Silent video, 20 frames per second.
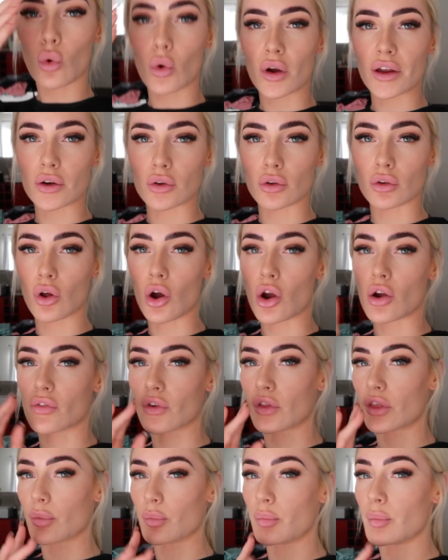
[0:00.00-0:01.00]
oil
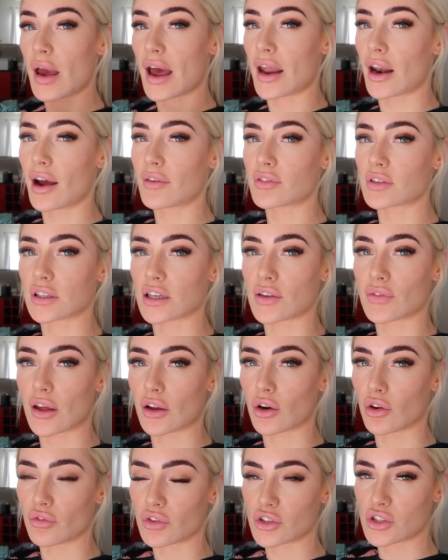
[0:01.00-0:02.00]
over them, and I have to leave
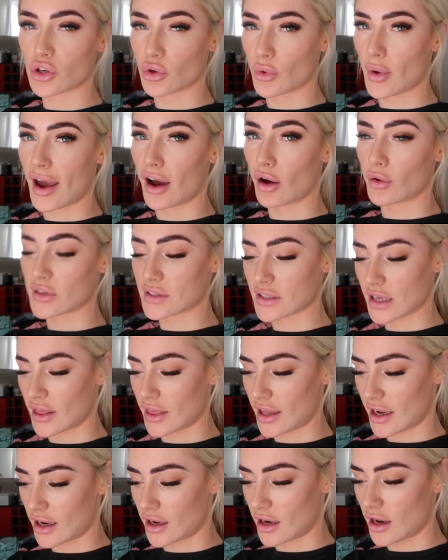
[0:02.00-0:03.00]
that on for 2 hours,
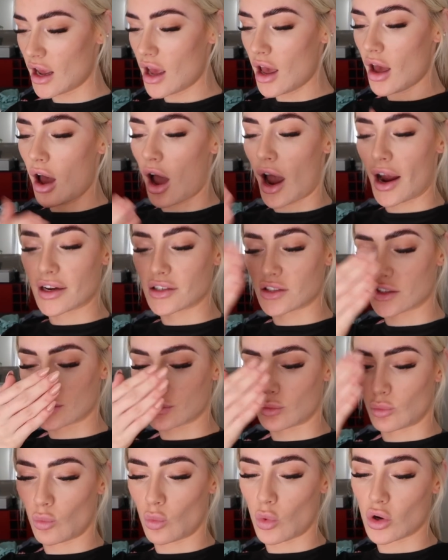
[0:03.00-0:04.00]
and then I can
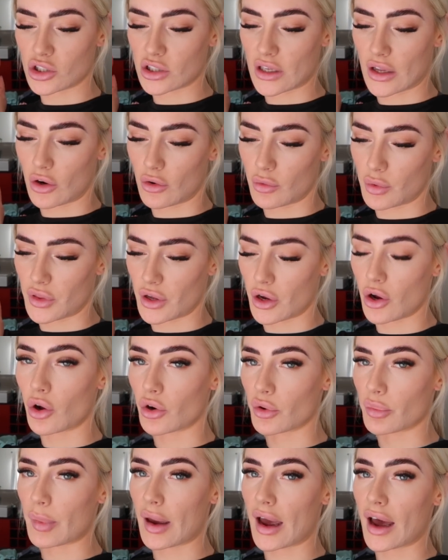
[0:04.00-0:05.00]
just wash that off with a
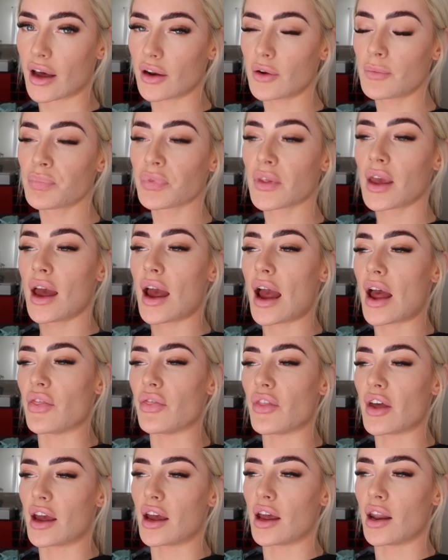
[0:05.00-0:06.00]
cotton pad.
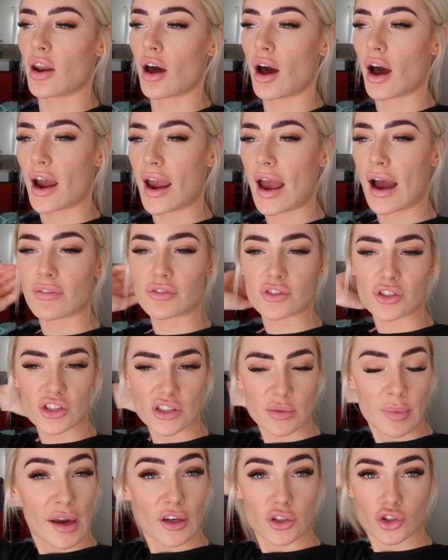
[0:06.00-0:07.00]
And then I have to
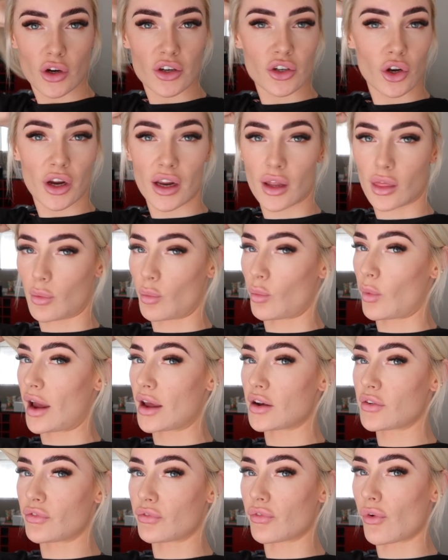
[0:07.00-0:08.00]
just make sure I don't get them
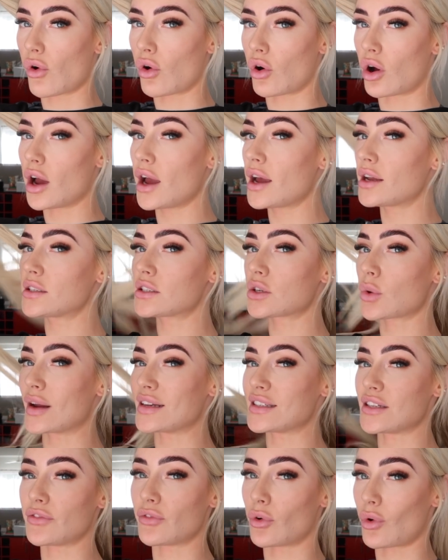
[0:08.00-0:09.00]
wet for
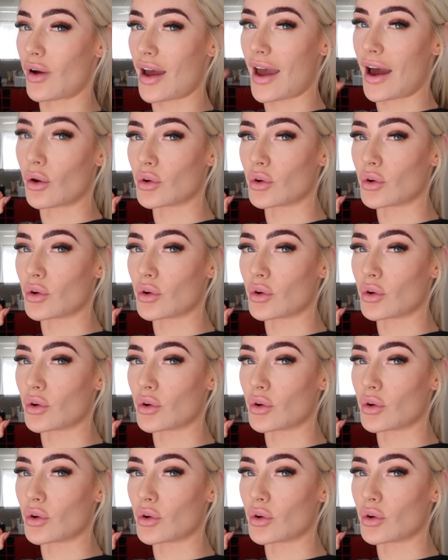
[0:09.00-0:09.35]
24